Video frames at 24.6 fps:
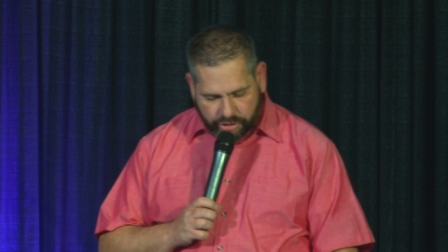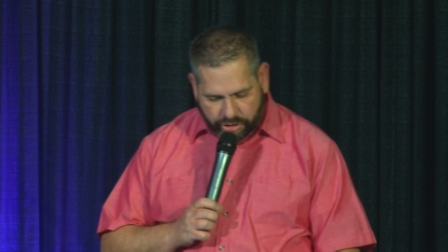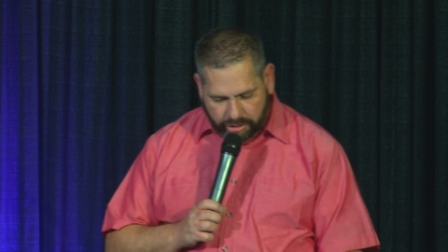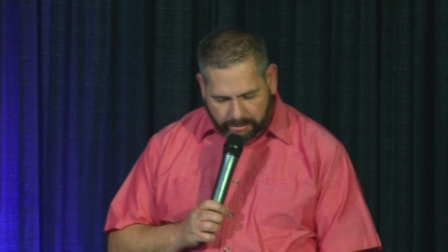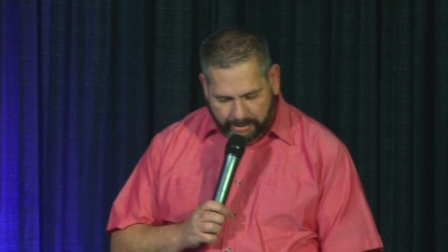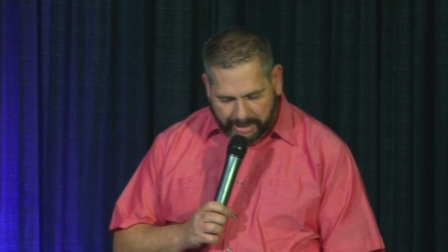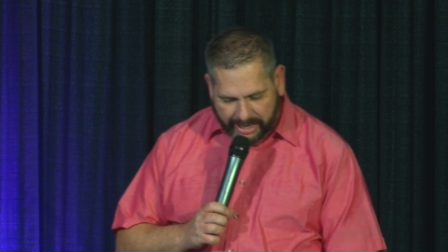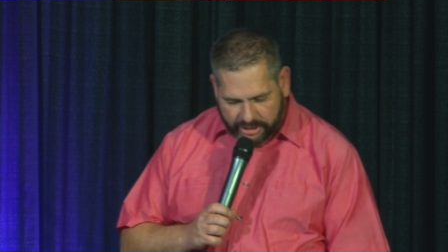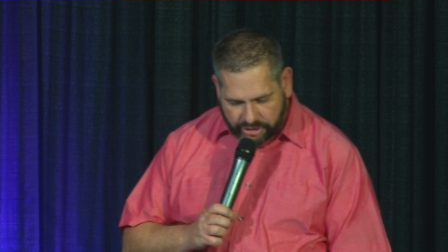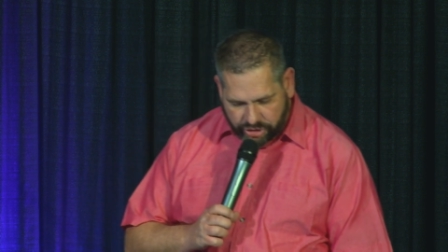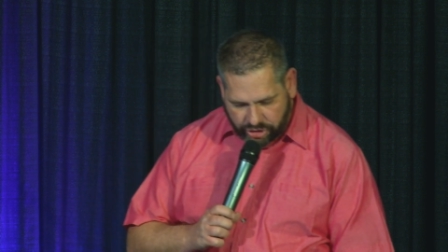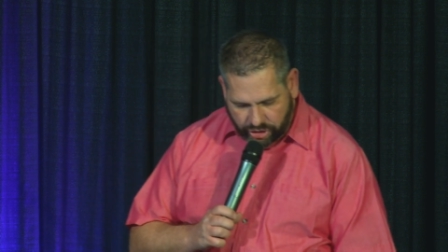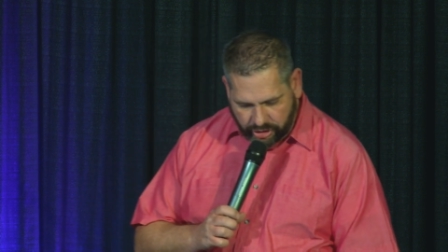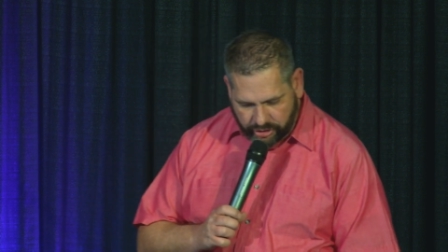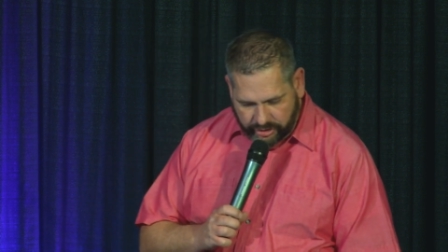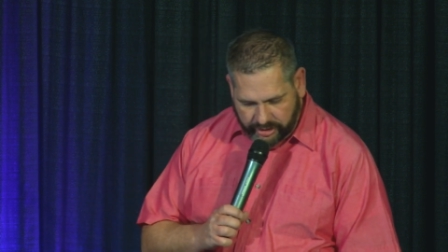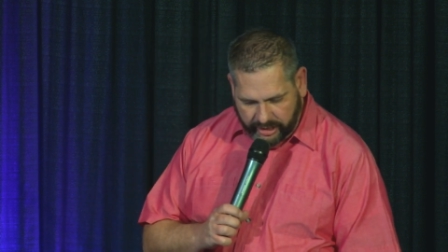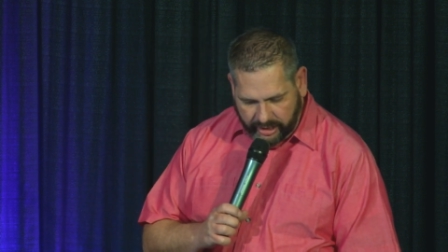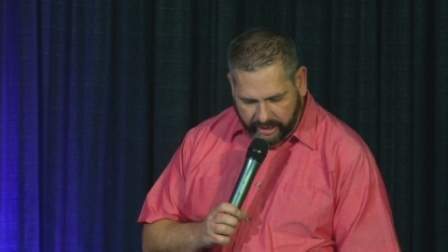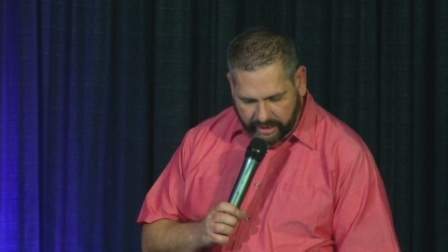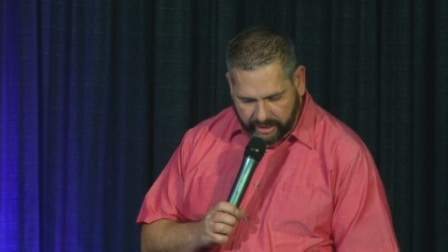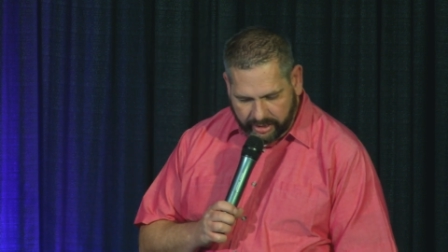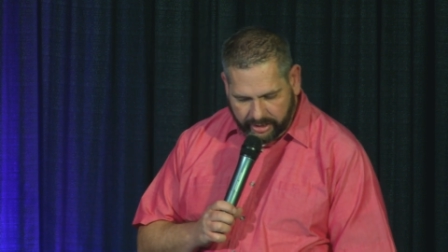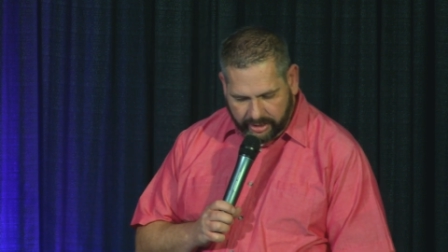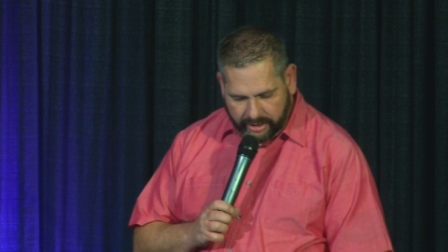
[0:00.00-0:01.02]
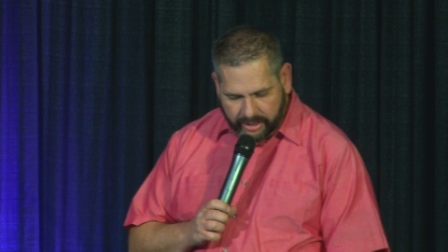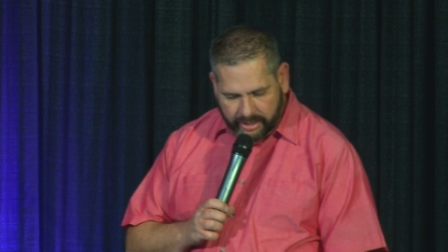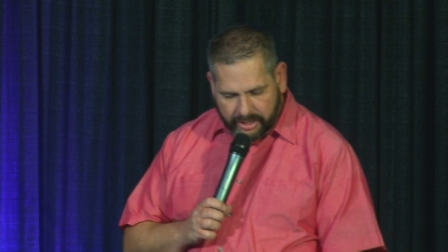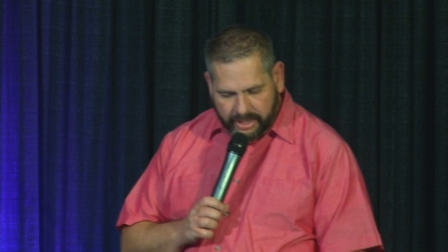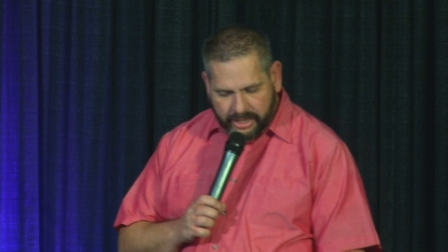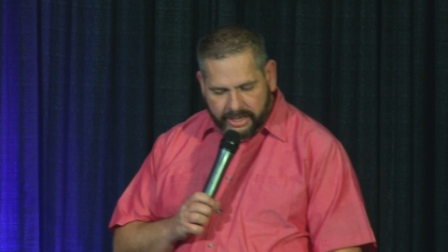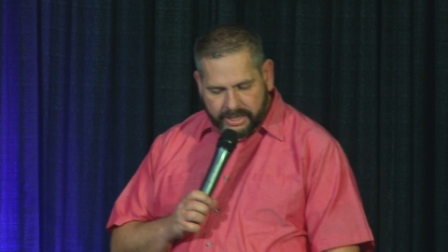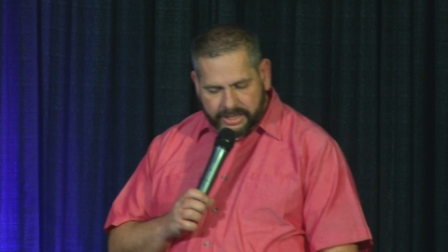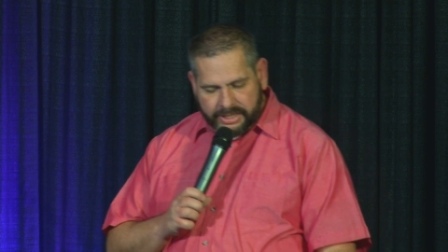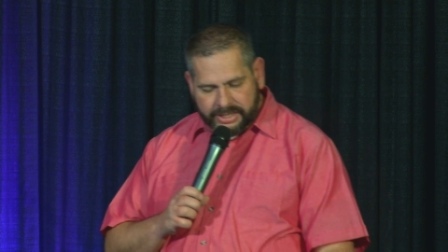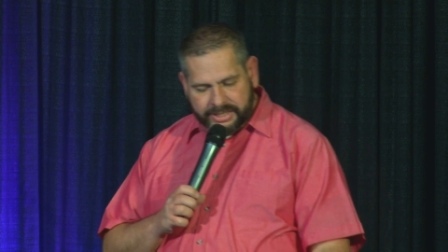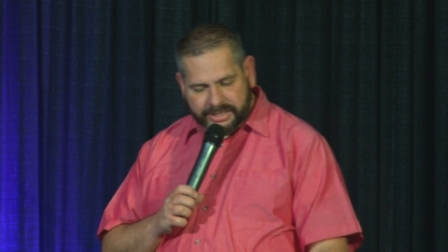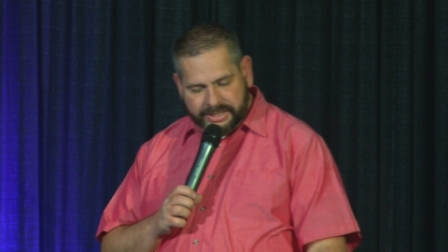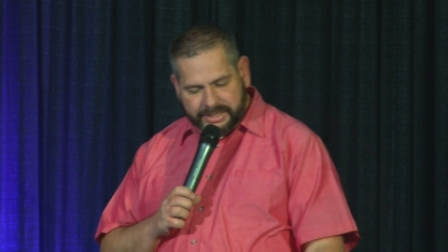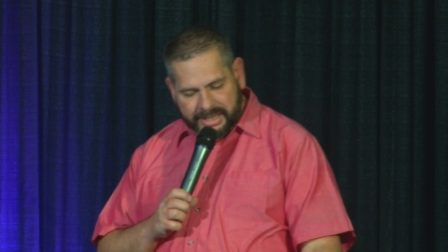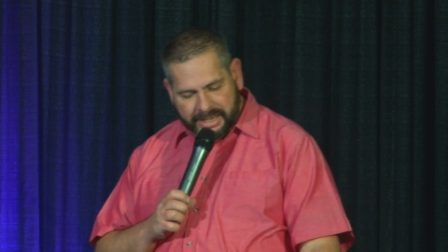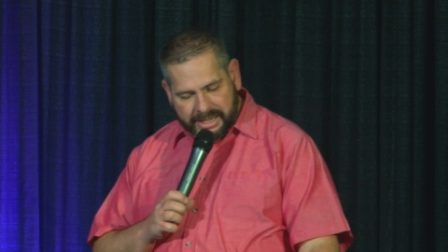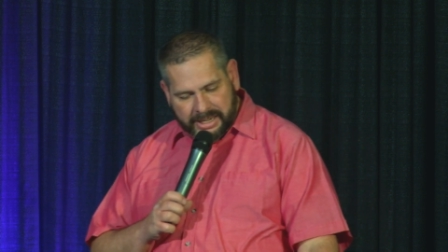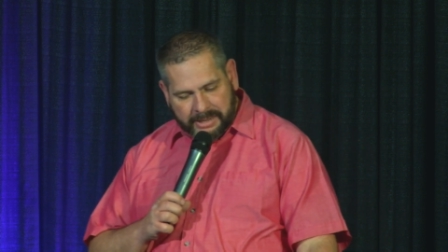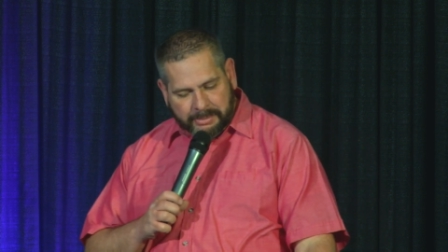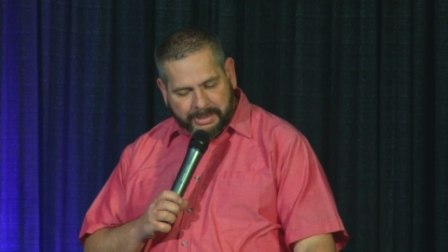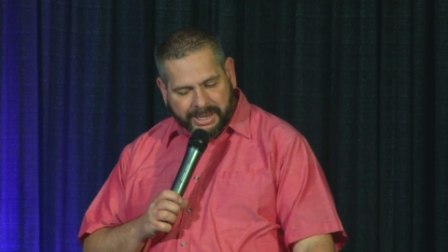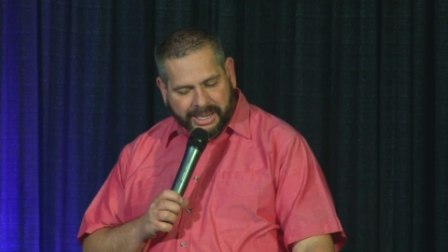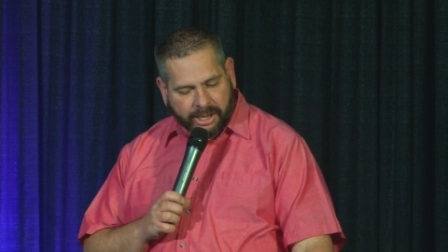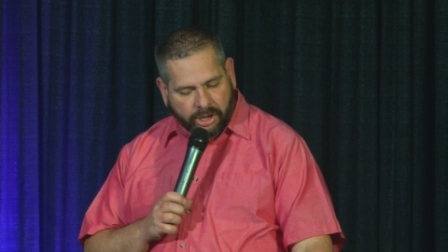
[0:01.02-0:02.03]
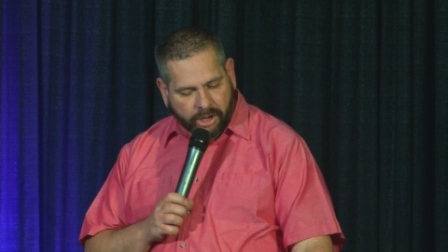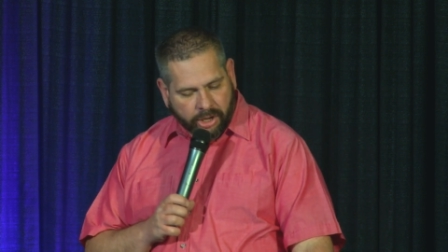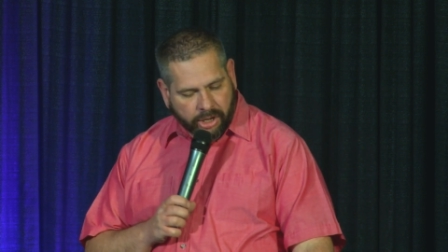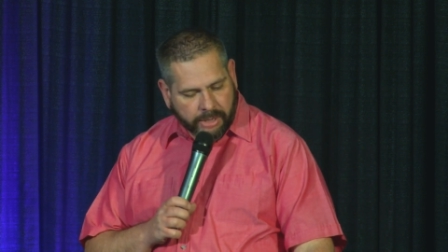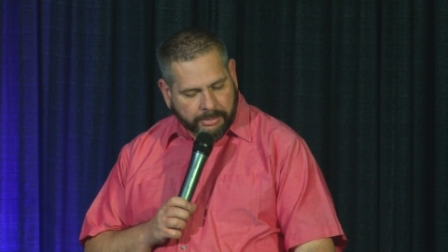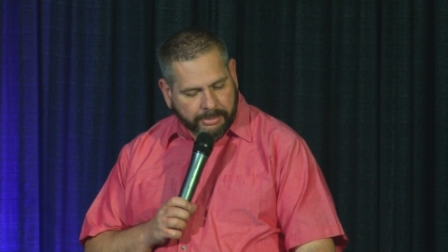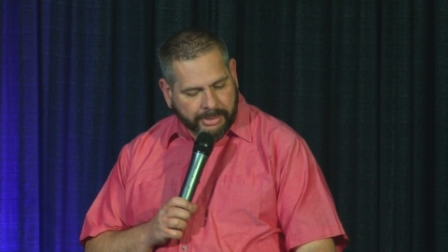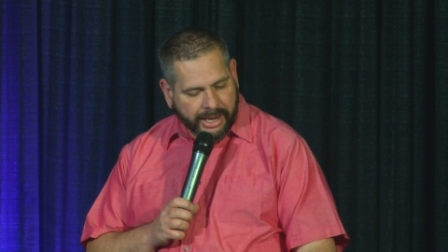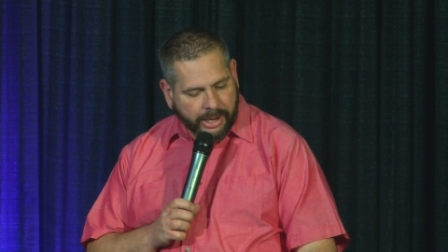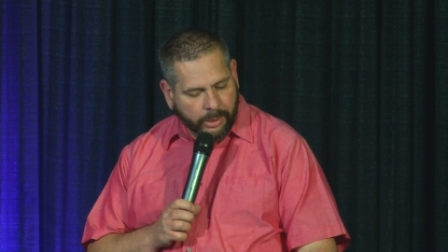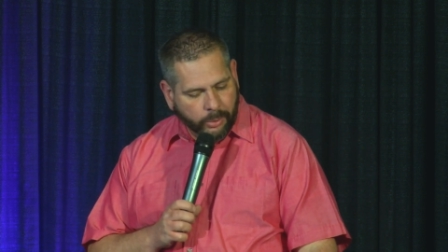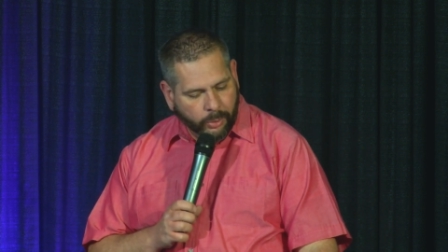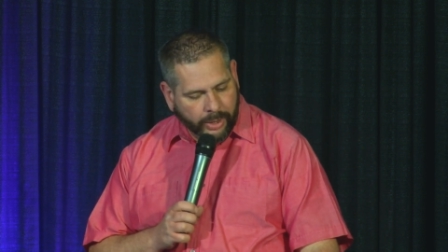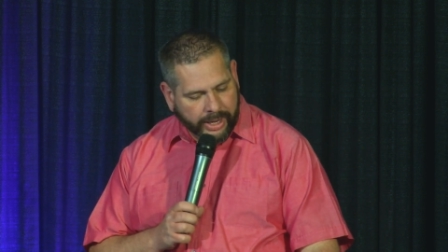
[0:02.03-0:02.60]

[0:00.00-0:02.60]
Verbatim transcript: to my journey, send me on my